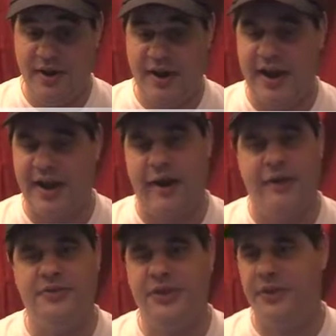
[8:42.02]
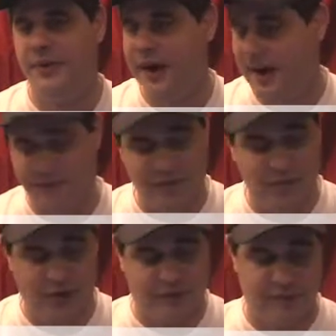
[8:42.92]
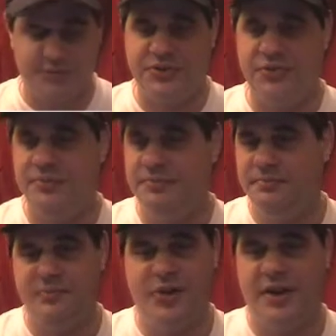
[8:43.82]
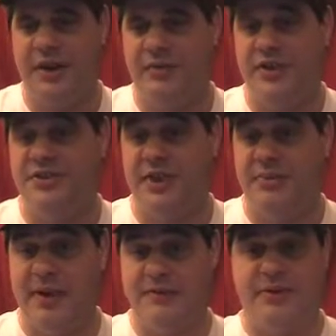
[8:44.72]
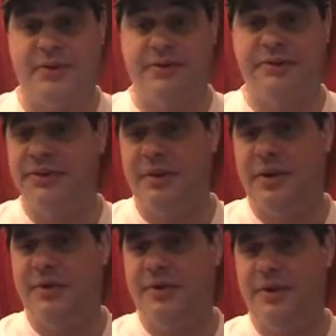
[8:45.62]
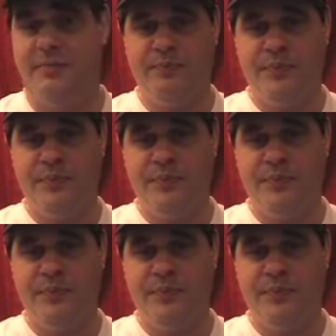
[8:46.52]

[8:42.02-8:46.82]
And I guarantee you, every one of them's going to give you the same answer. It's not what I do.